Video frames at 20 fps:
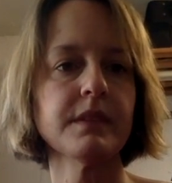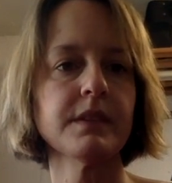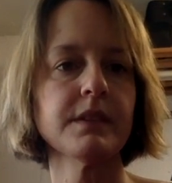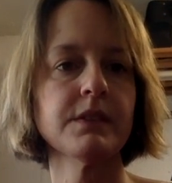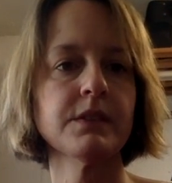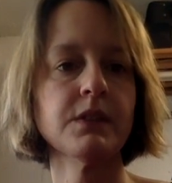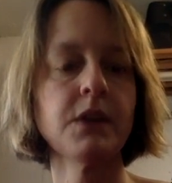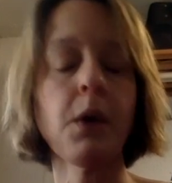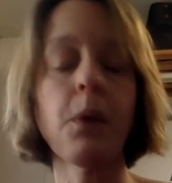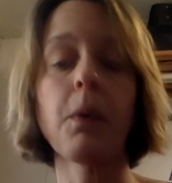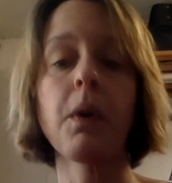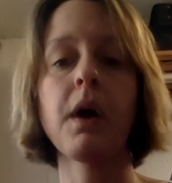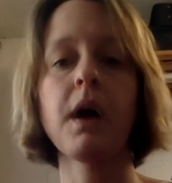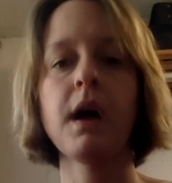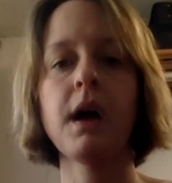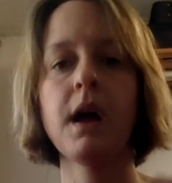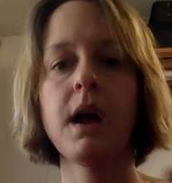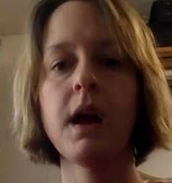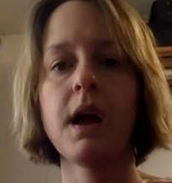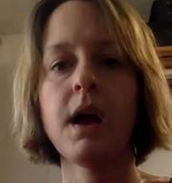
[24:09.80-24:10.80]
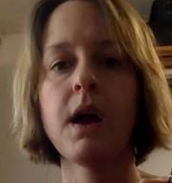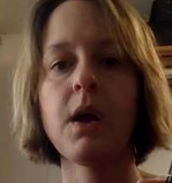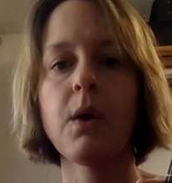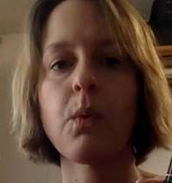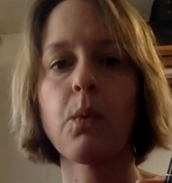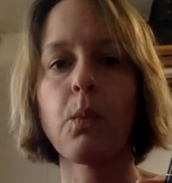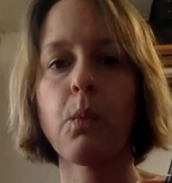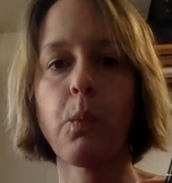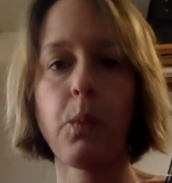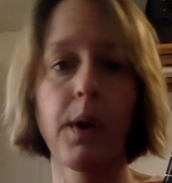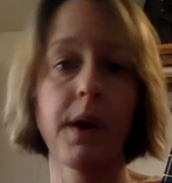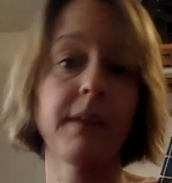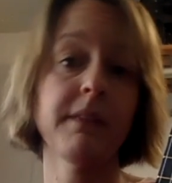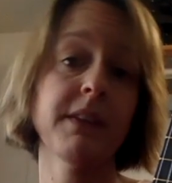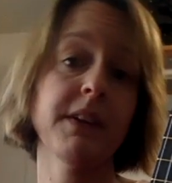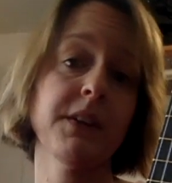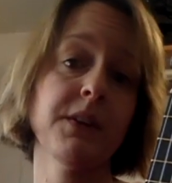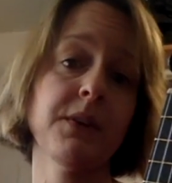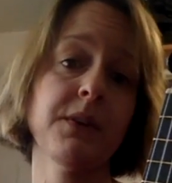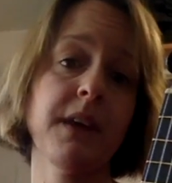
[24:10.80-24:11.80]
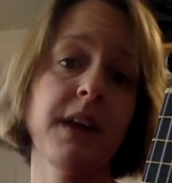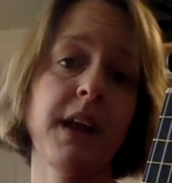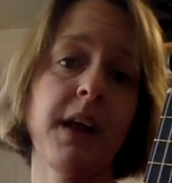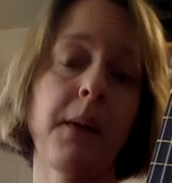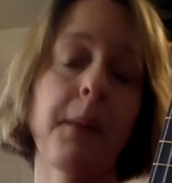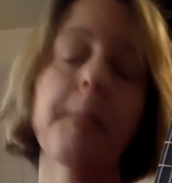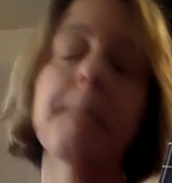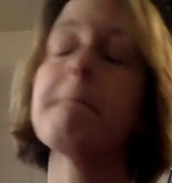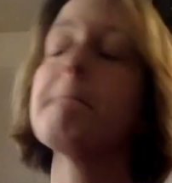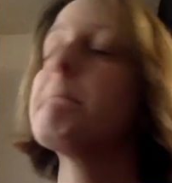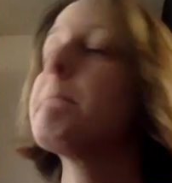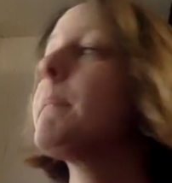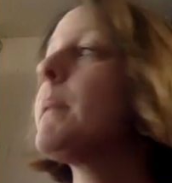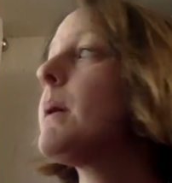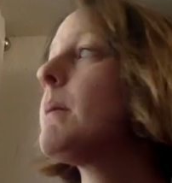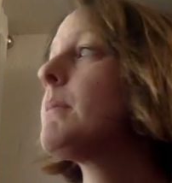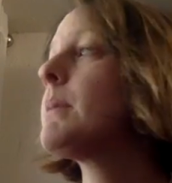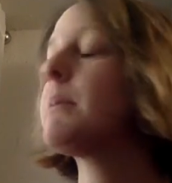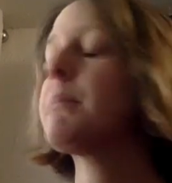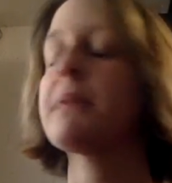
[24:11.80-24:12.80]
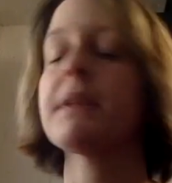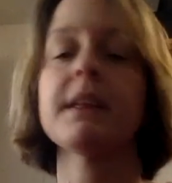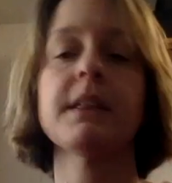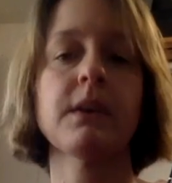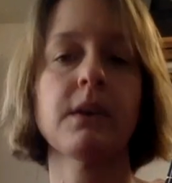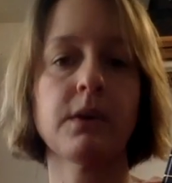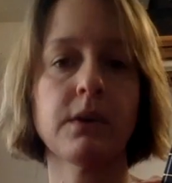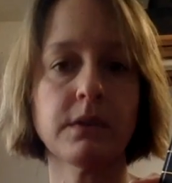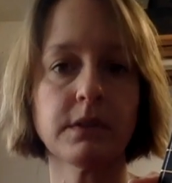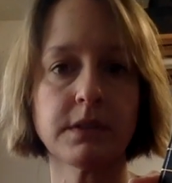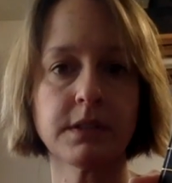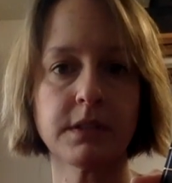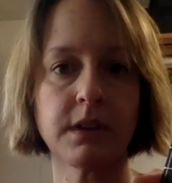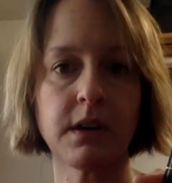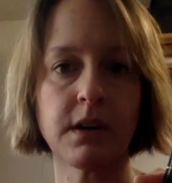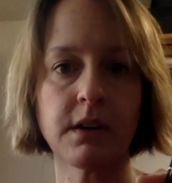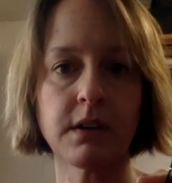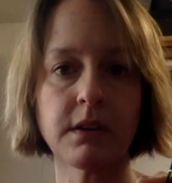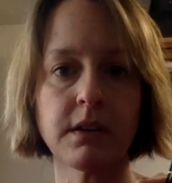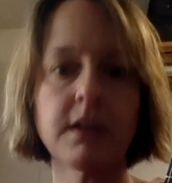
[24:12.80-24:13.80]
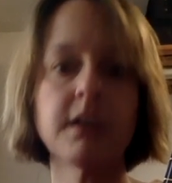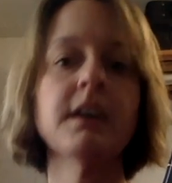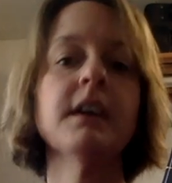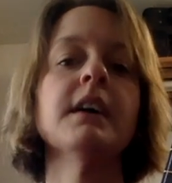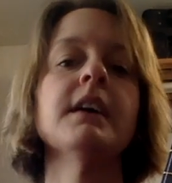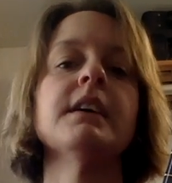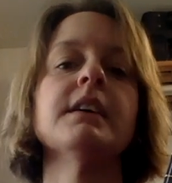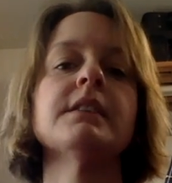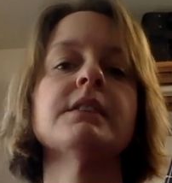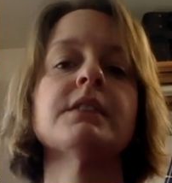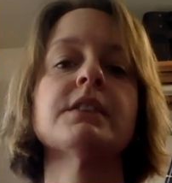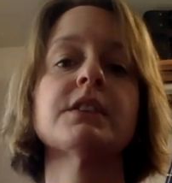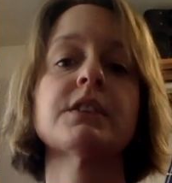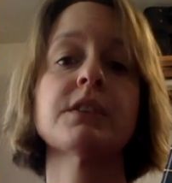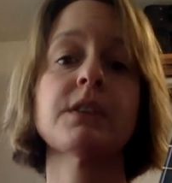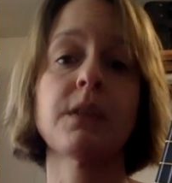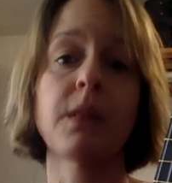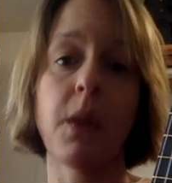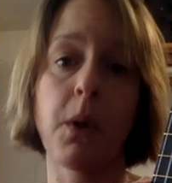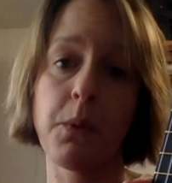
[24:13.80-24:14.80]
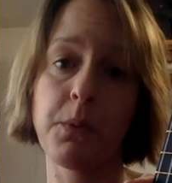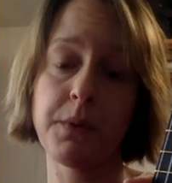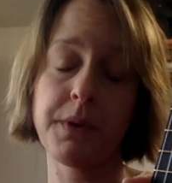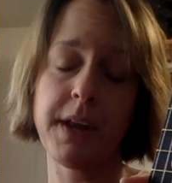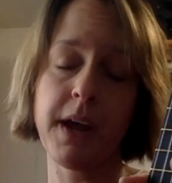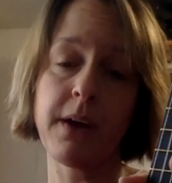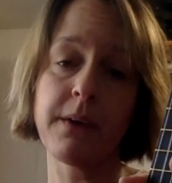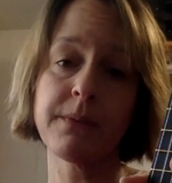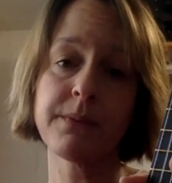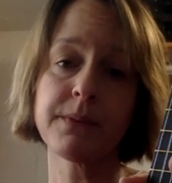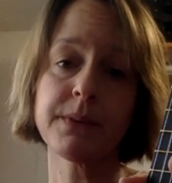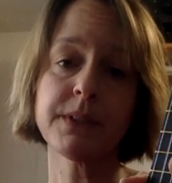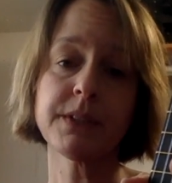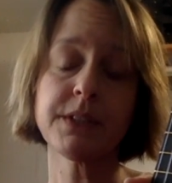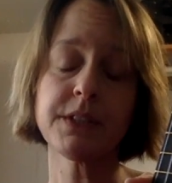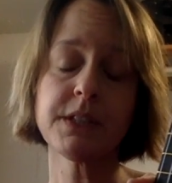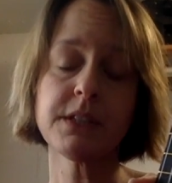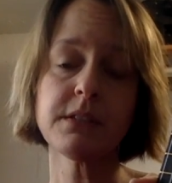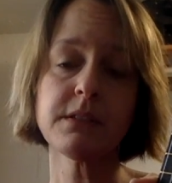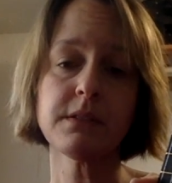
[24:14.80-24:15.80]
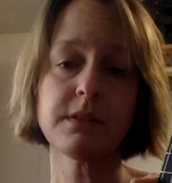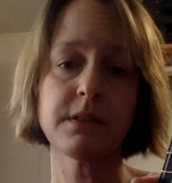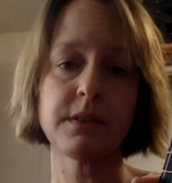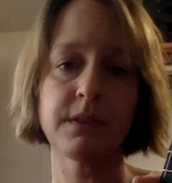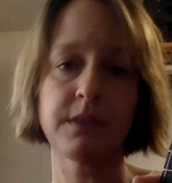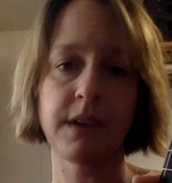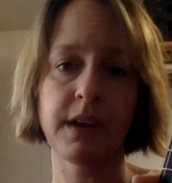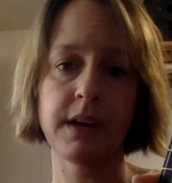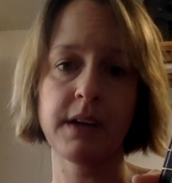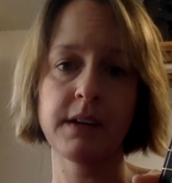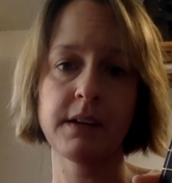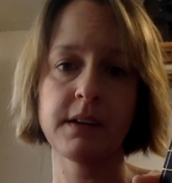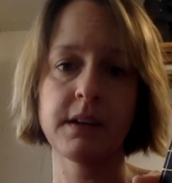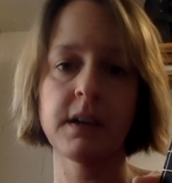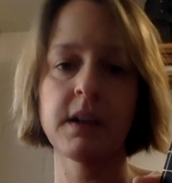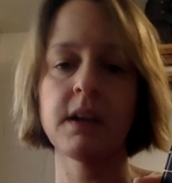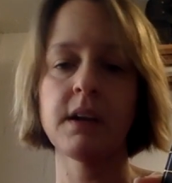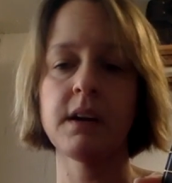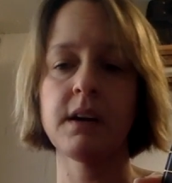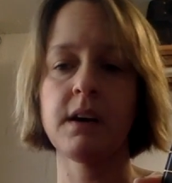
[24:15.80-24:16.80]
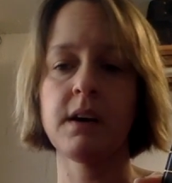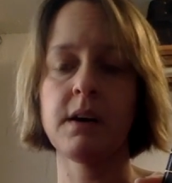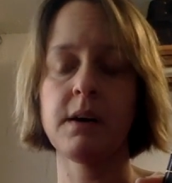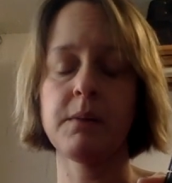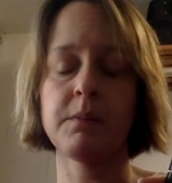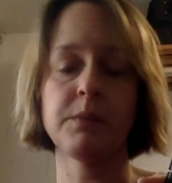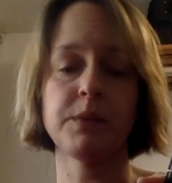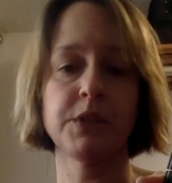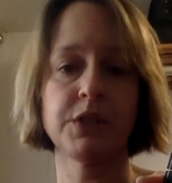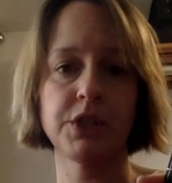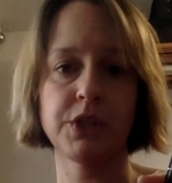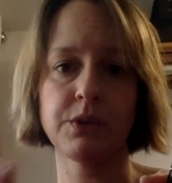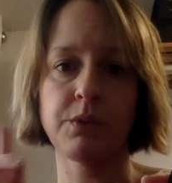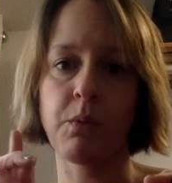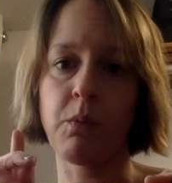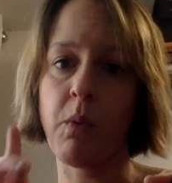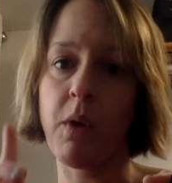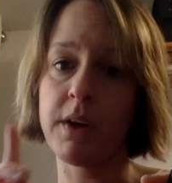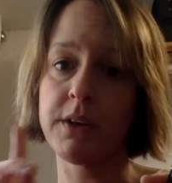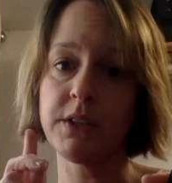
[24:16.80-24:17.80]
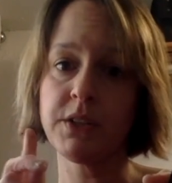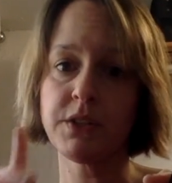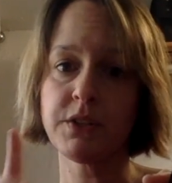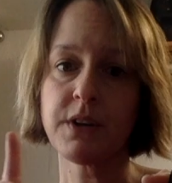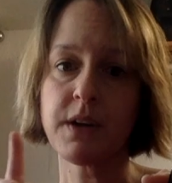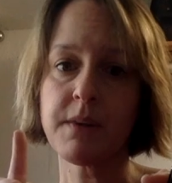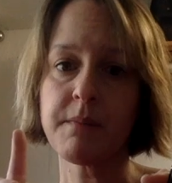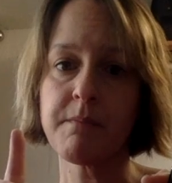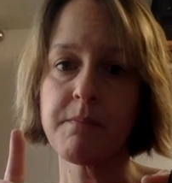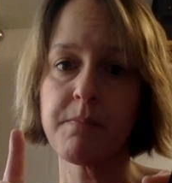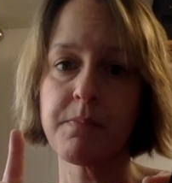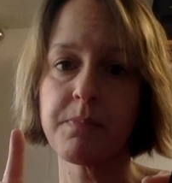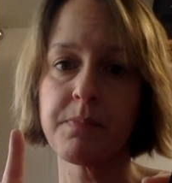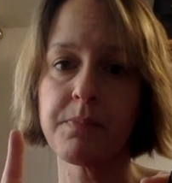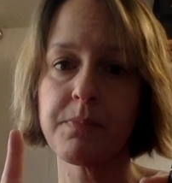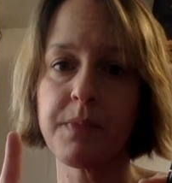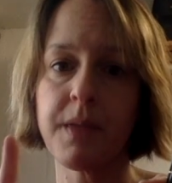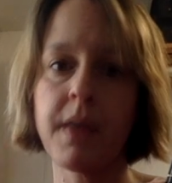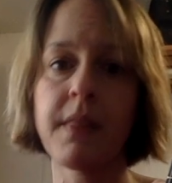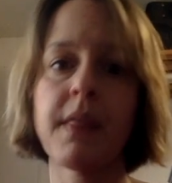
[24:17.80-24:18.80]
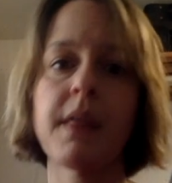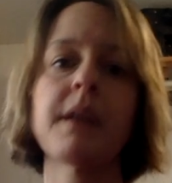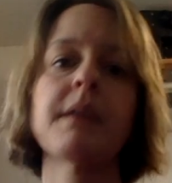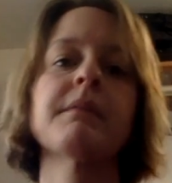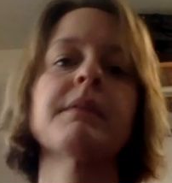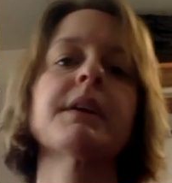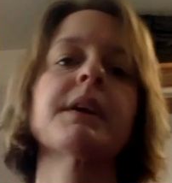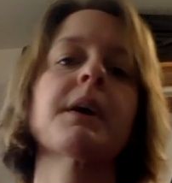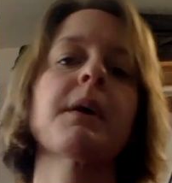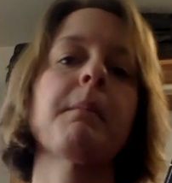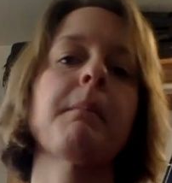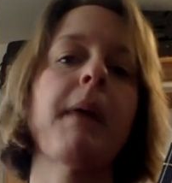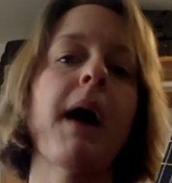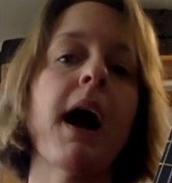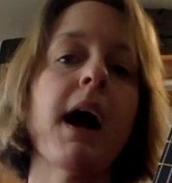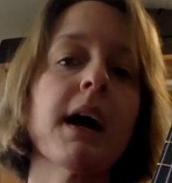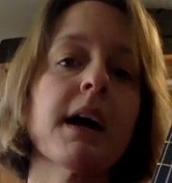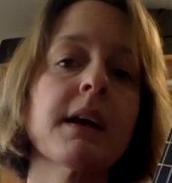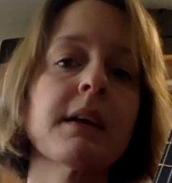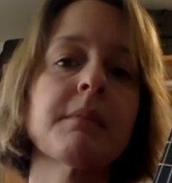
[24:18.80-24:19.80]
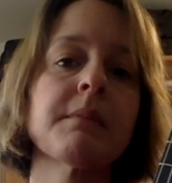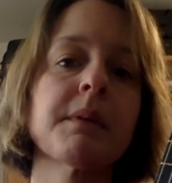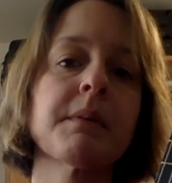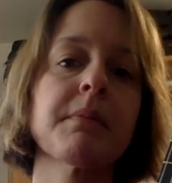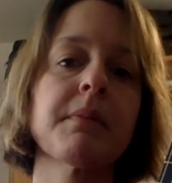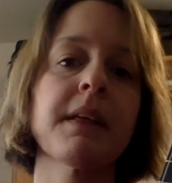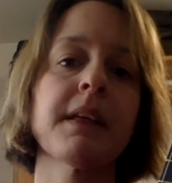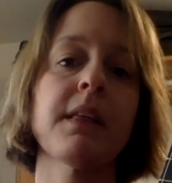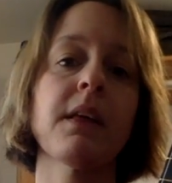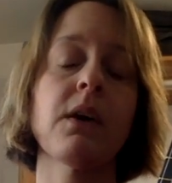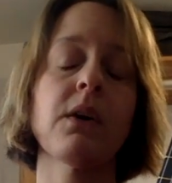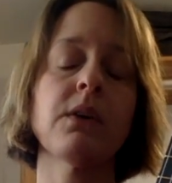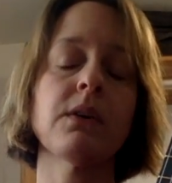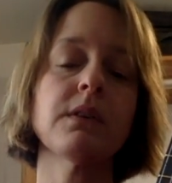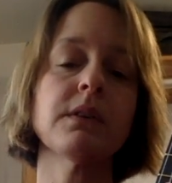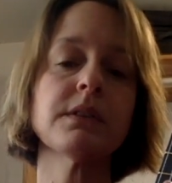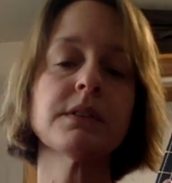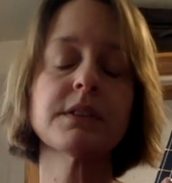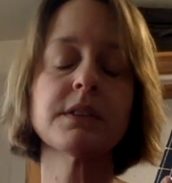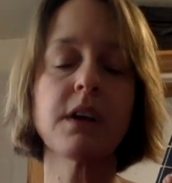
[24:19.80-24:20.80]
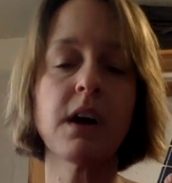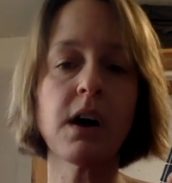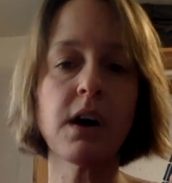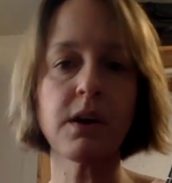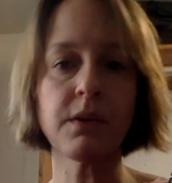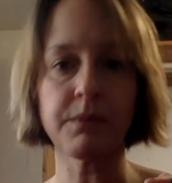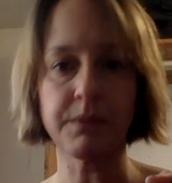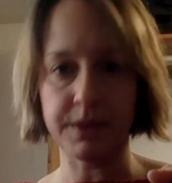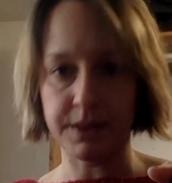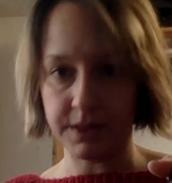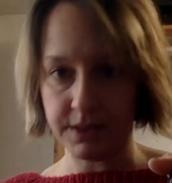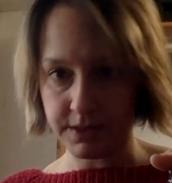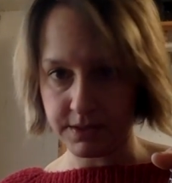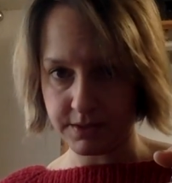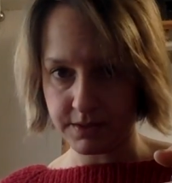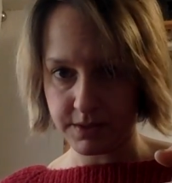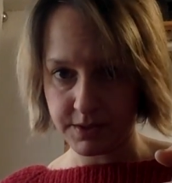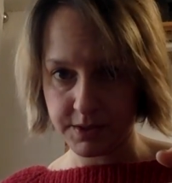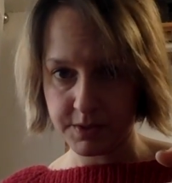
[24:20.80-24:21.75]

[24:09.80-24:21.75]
So what I'm going to do right now, I'm going to play the whole song, the slowed down version, okay, with just one strum, and then I'm going to go back and I'm going to play the whole song with the